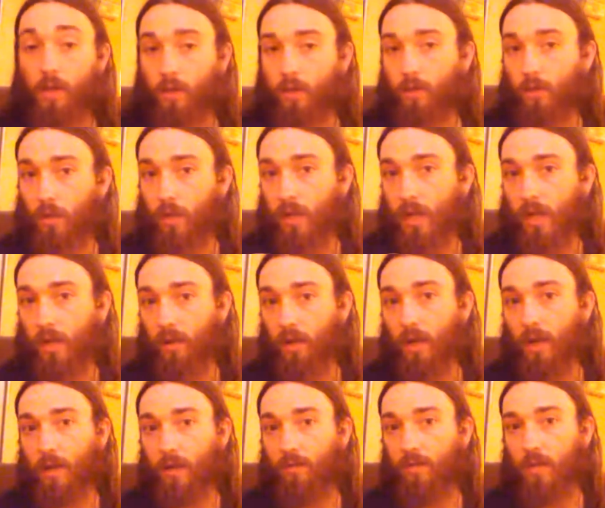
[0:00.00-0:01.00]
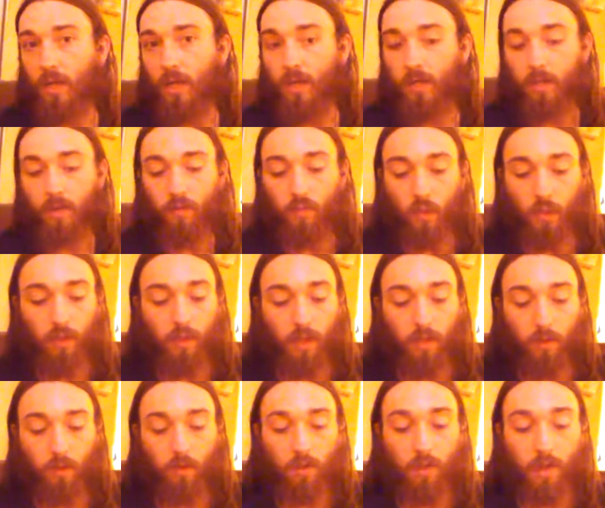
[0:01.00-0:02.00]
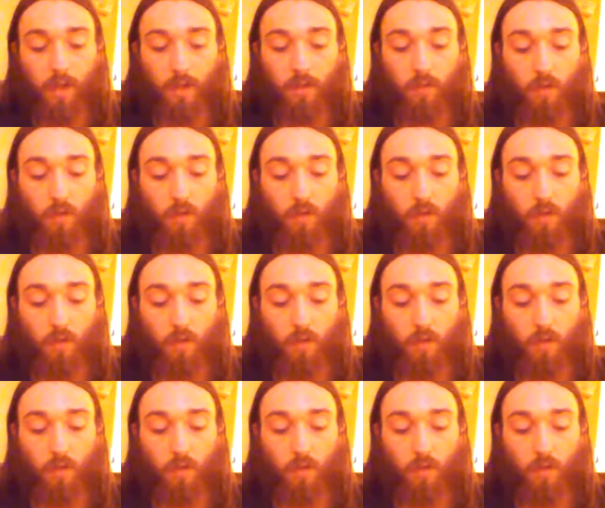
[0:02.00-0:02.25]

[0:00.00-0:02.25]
So you're getting kind of an idea of what they look like